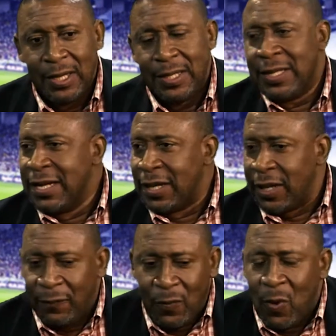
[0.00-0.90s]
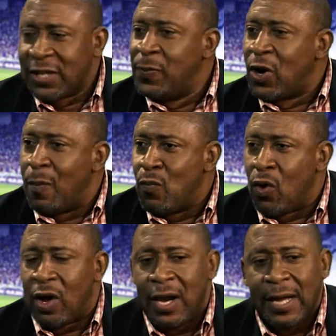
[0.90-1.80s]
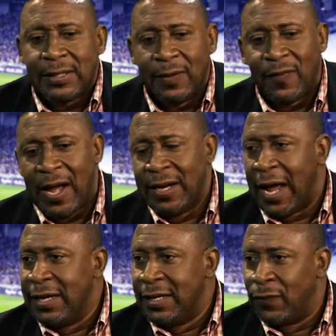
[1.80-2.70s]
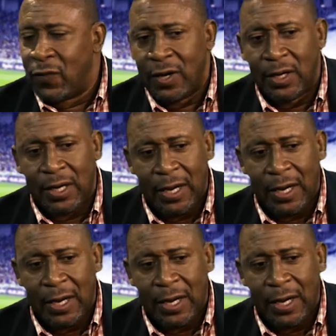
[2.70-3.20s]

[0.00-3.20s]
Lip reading: The thing is that the football has become more collective and different.